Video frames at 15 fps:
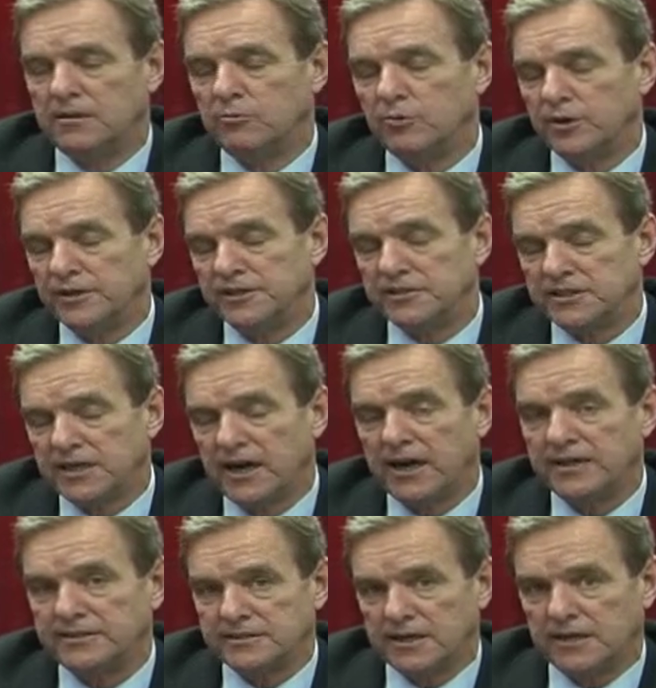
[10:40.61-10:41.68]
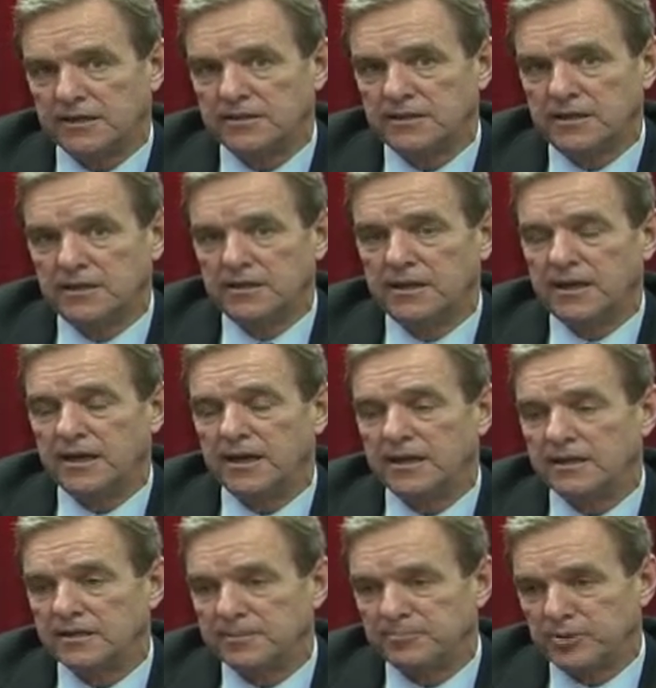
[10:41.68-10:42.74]
where your ties are,
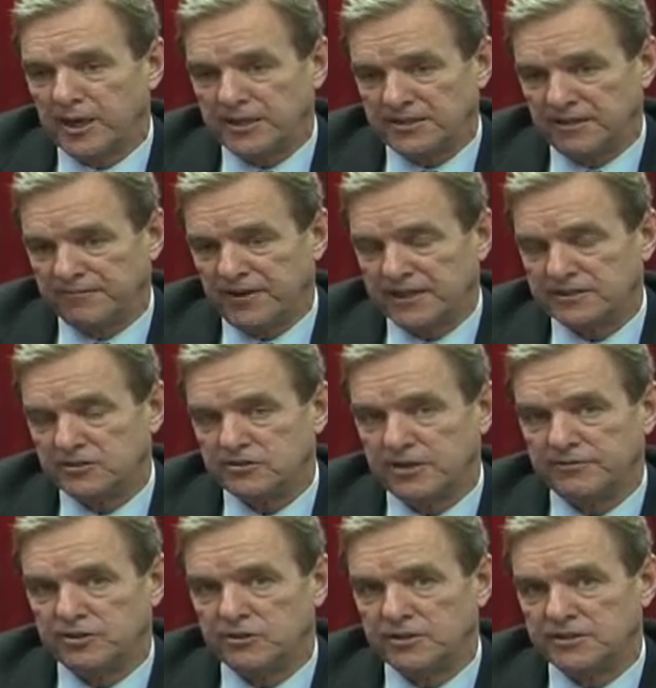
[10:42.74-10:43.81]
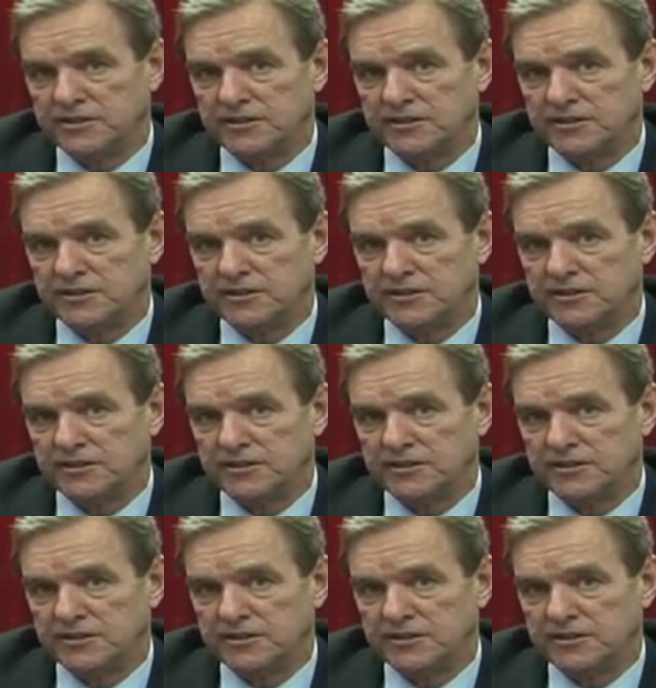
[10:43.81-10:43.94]
and the fact that you have a U.S.